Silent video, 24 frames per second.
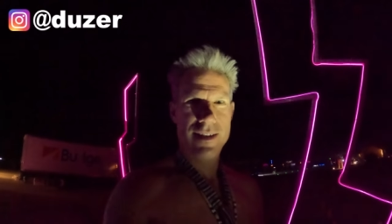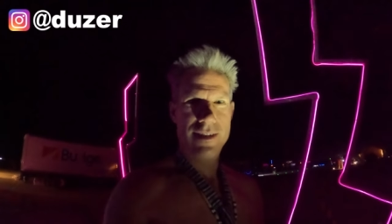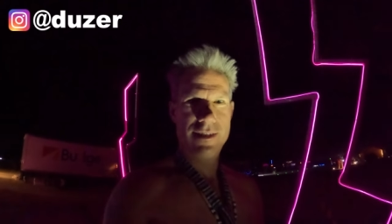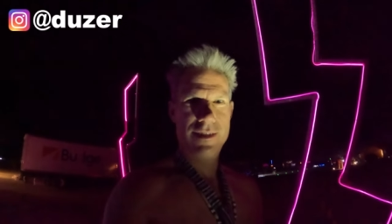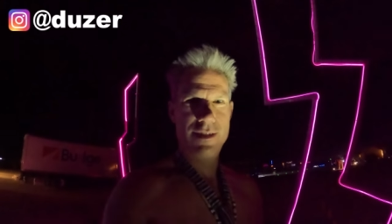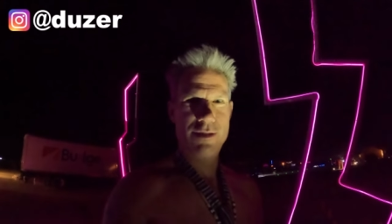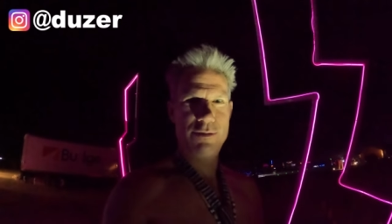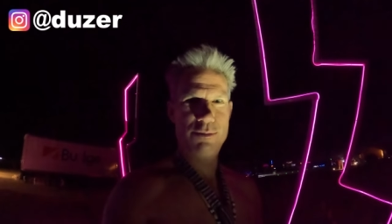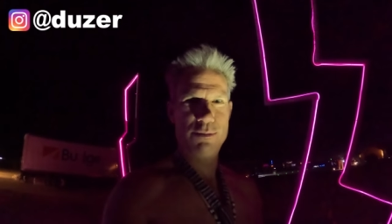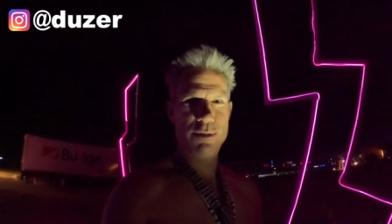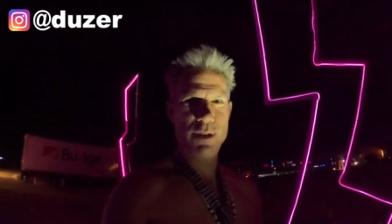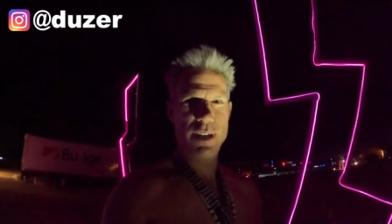Is
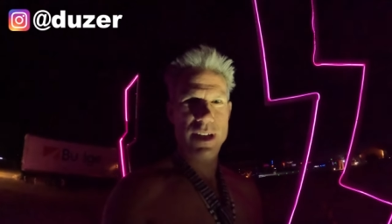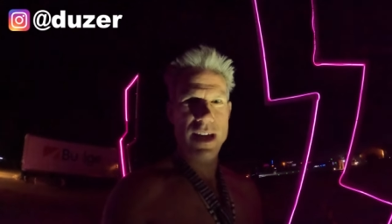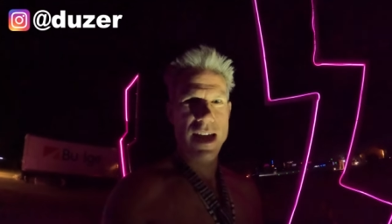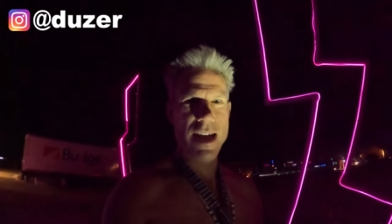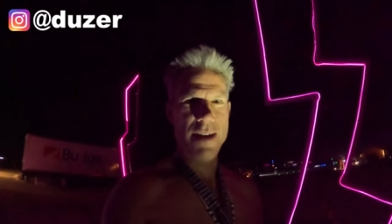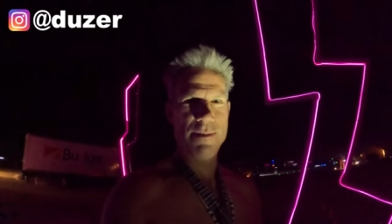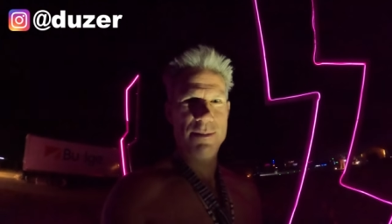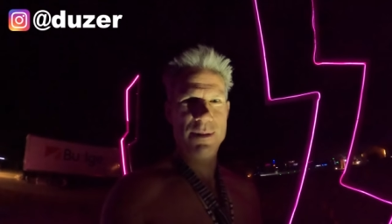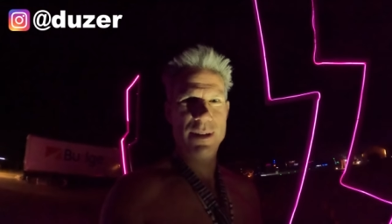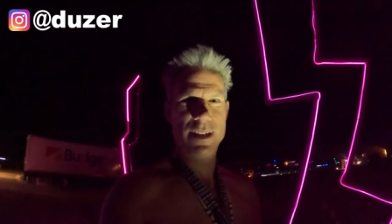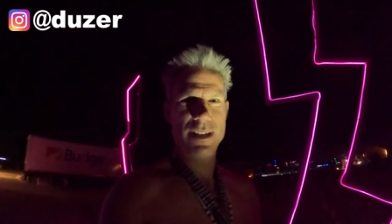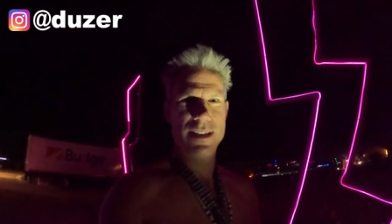this really
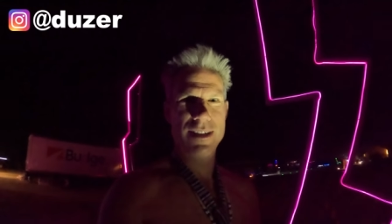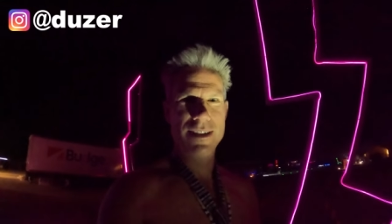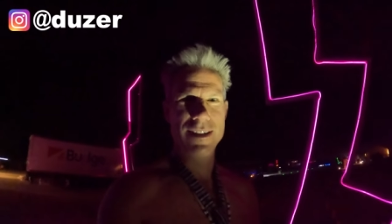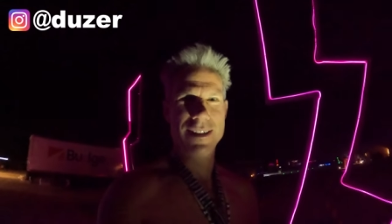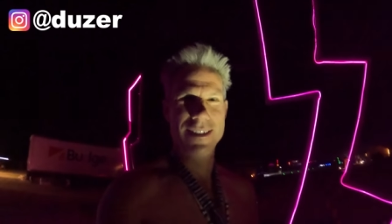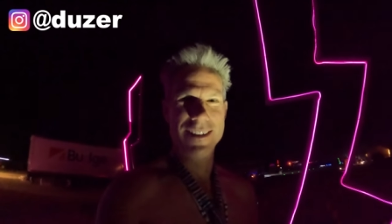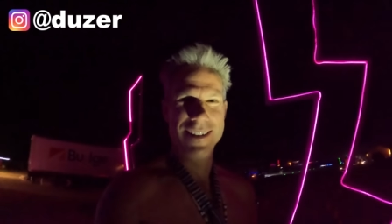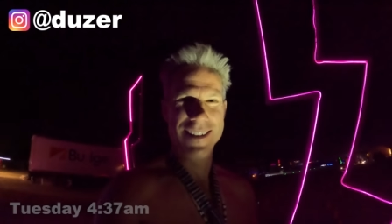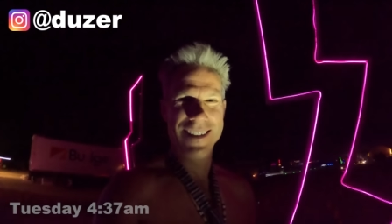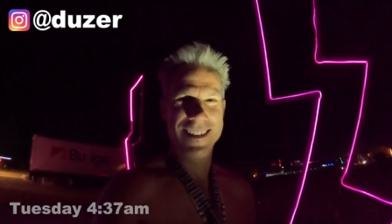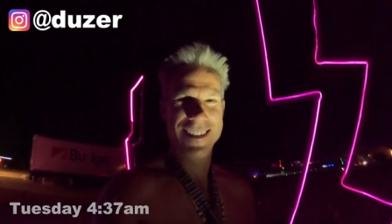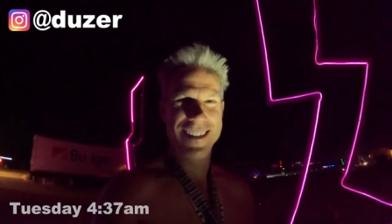happening?
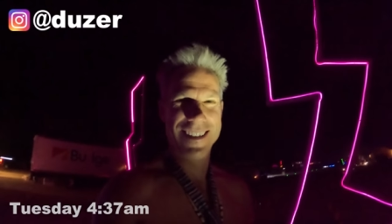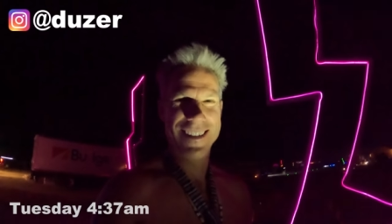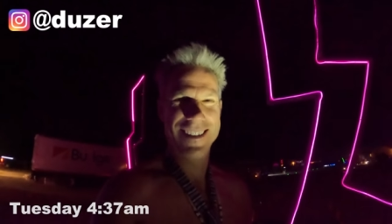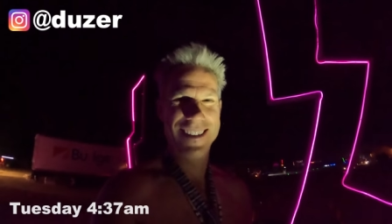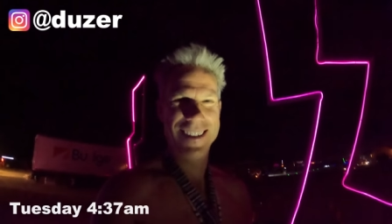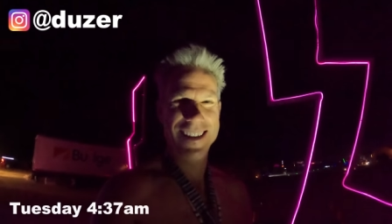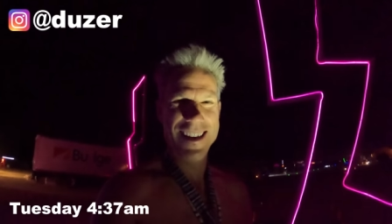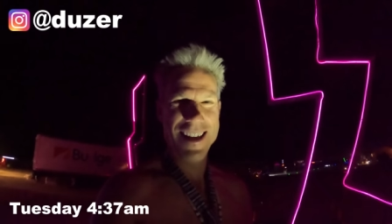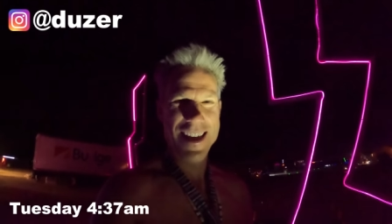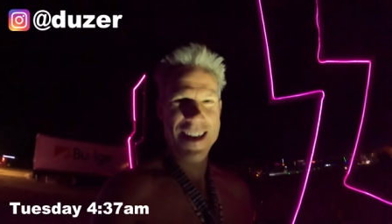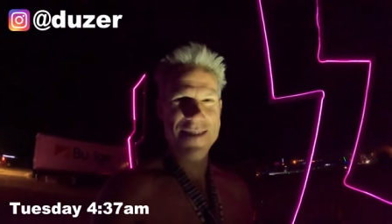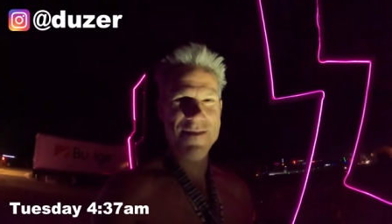
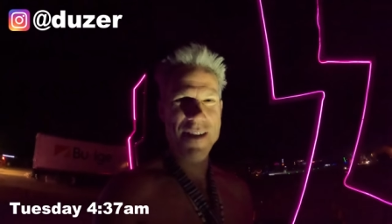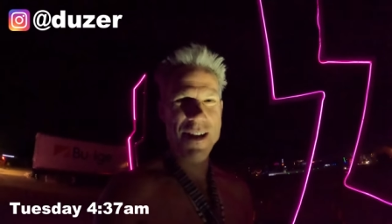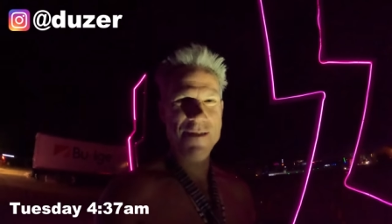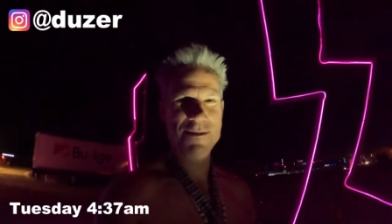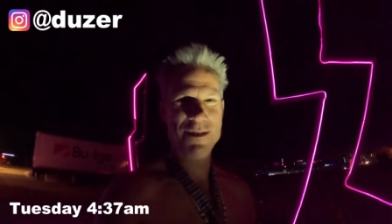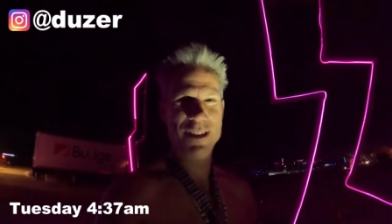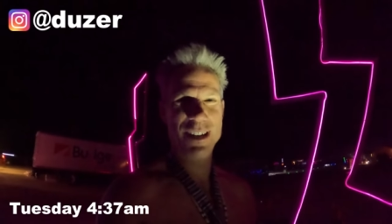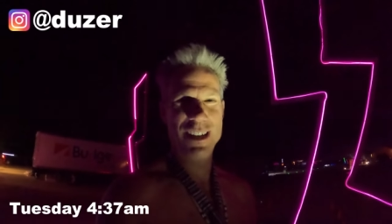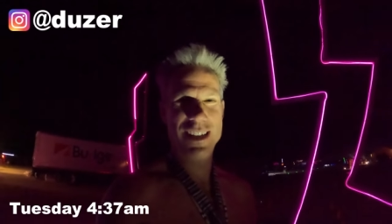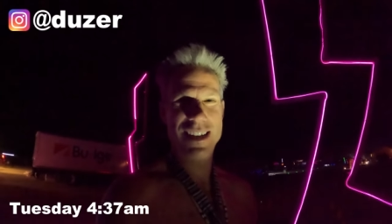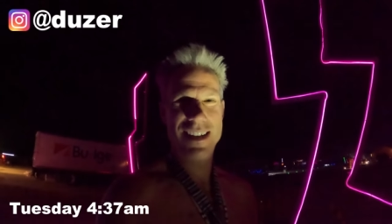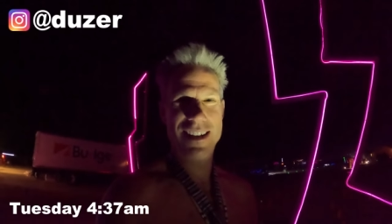Am I
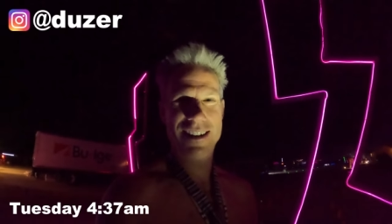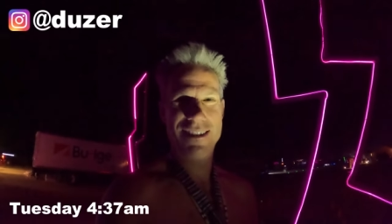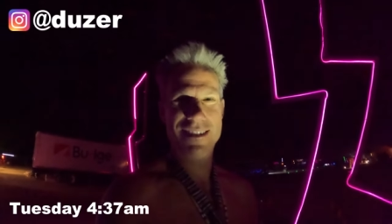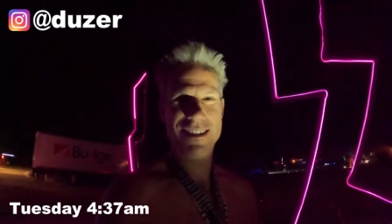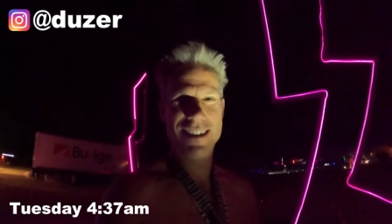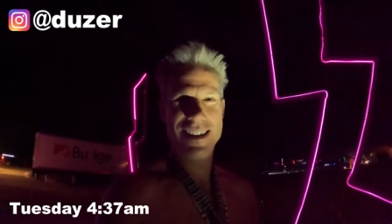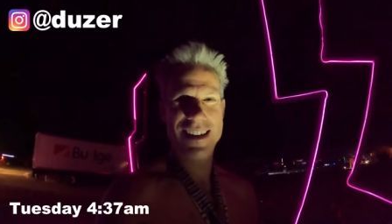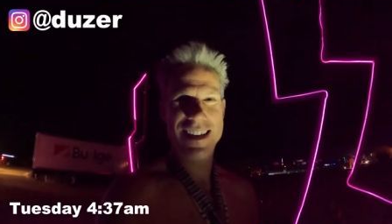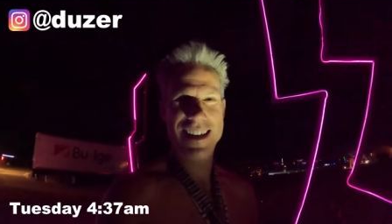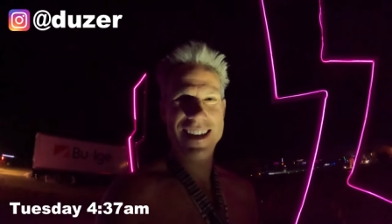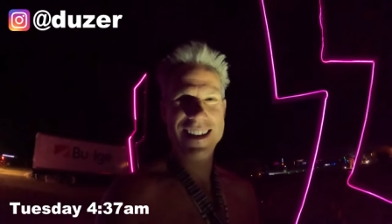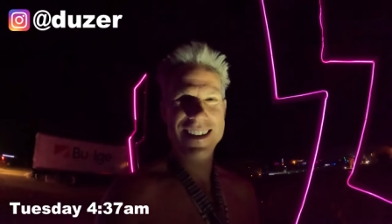really
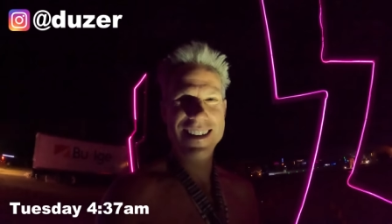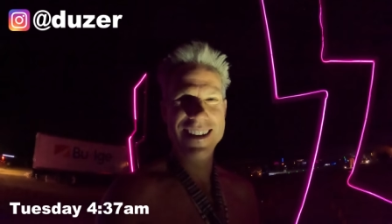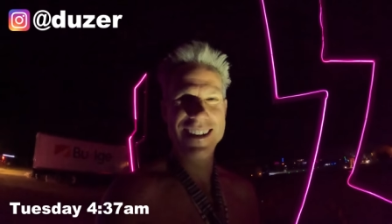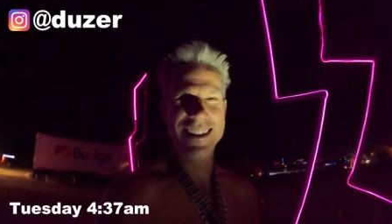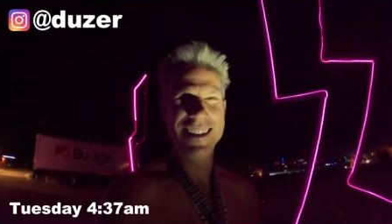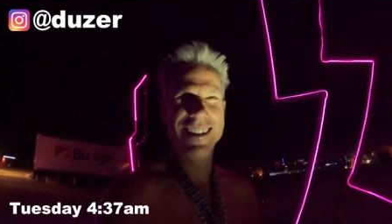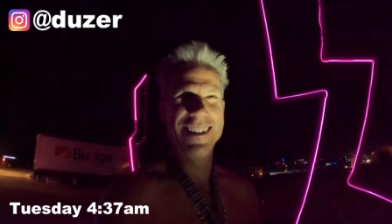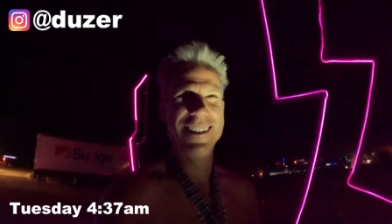here again?